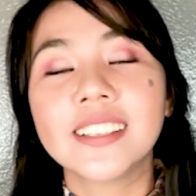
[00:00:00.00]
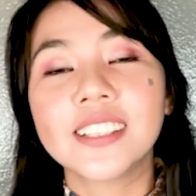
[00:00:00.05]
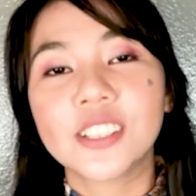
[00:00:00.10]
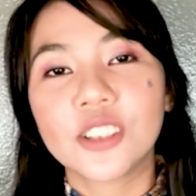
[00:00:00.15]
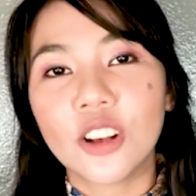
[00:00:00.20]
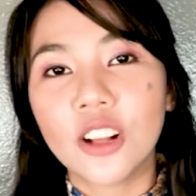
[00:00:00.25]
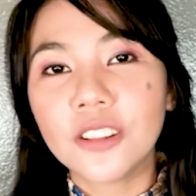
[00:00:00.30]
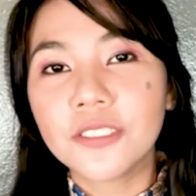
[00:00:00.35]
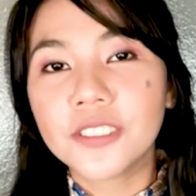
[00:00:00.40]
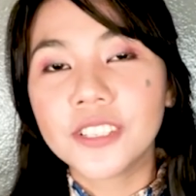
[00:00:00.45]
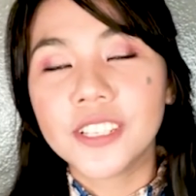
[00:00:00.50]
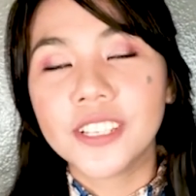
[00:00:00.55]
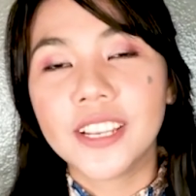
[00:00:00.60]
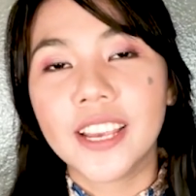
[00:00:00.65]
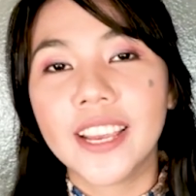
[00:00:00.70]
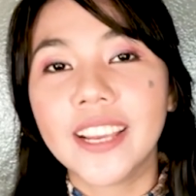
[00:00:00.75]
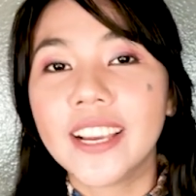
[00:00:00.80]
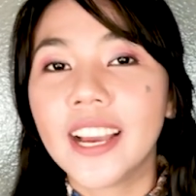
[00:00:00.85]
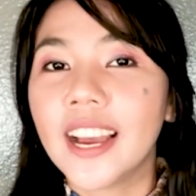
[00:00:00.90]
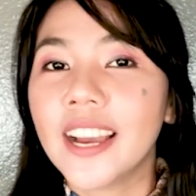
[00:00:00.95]
That's all for
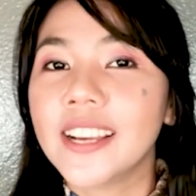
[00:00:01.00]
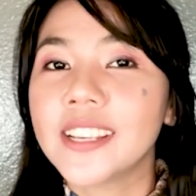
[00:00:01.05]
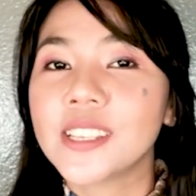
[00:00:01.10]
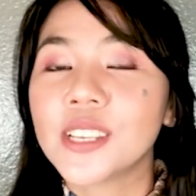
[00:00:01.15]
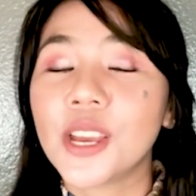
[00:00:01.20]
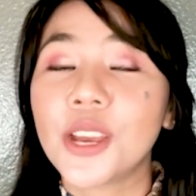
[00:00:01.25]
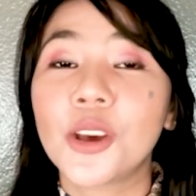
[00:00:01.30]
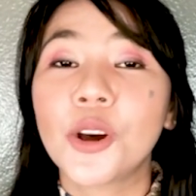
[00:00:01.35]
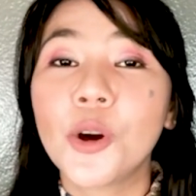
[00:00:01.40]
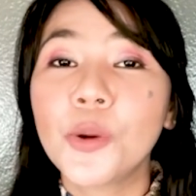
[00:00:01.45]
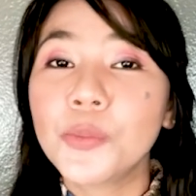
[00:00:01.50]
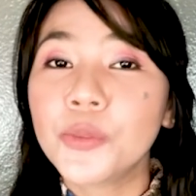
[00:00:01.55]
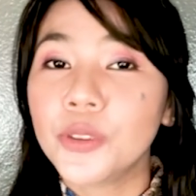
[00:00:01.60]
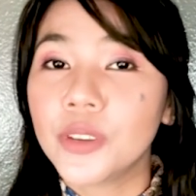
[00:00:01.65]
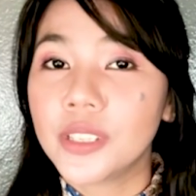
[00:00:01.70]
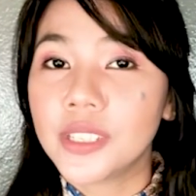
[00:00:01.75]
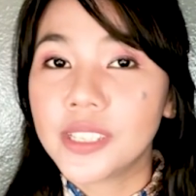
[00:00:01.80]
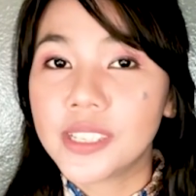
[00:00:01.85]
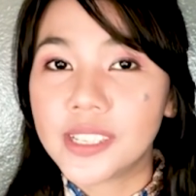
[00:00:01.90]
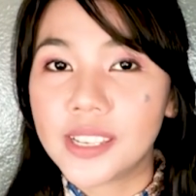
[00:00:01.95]
today, guys. I hope
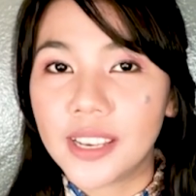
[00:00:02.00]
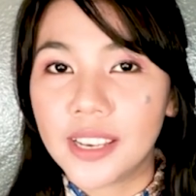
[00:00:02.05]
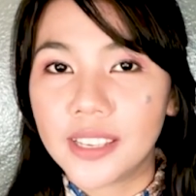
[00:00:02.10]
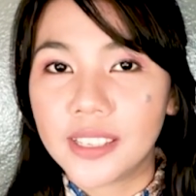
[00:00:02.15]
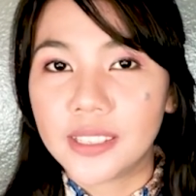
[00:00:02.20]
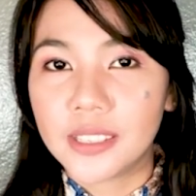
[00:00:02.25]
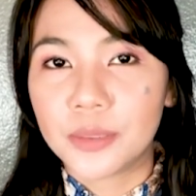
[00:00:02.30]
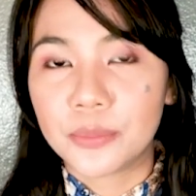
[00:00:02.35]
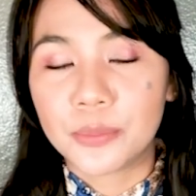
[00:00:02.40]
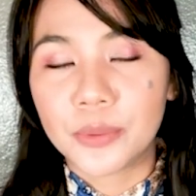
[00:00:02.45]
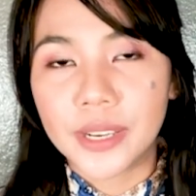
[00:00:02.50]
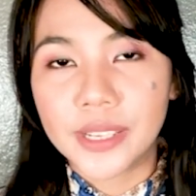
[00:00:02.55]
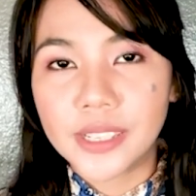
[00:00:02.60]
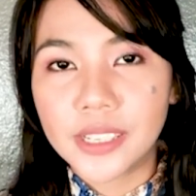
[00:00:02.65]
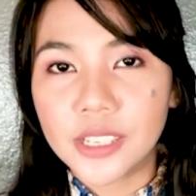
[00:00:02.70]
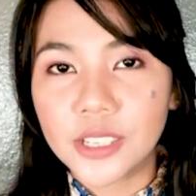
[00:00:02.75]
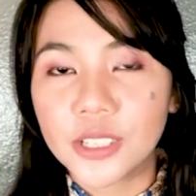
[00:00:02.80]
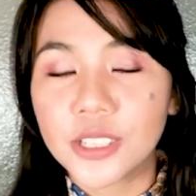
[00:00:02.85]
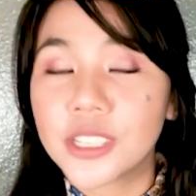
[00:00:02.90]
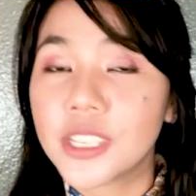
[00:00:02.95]
you understand the
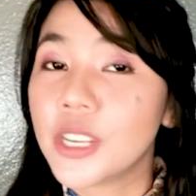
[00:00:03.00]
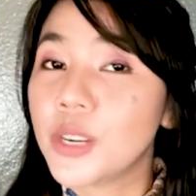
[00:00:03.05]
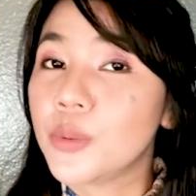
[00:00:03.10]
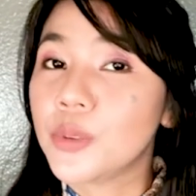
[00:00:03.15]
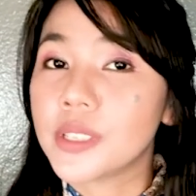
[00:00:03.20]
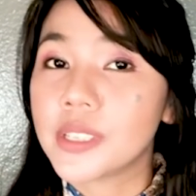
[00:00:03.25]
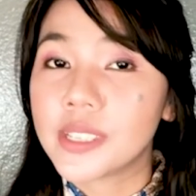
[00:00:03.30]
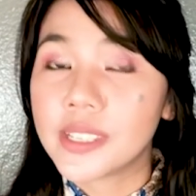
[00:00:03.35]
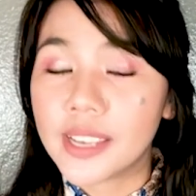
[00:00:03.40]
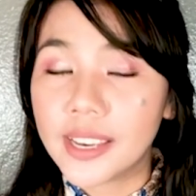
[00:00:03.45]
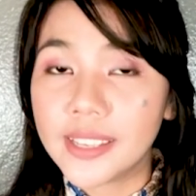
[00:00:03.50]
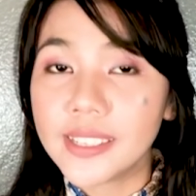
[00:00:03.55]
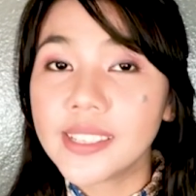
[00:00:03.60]
present continuous